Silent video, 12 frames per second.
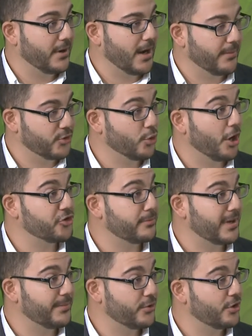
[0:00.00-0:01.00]
to
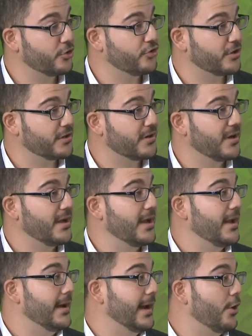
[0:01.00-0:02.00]
automate production.
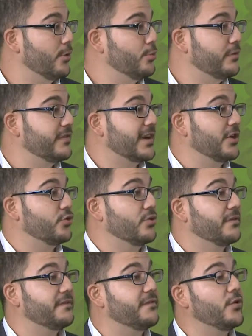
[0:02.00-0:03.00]
Now we're moving into
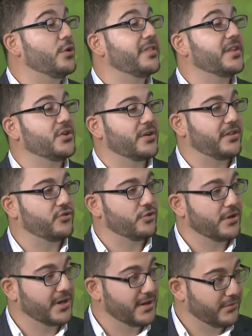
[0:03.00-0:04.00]
the 4th
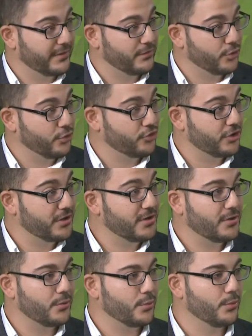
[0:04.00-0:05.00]
industrial
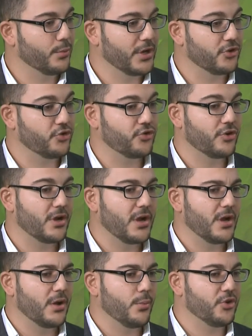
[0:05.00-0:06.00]
revolution, which
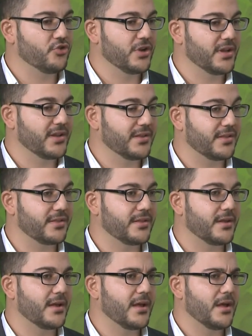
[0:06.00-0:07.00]

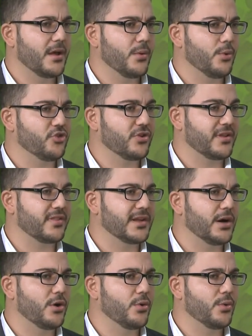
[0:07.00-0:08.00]
is
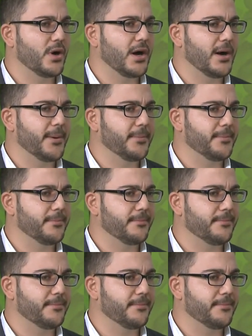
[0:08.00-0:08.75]
now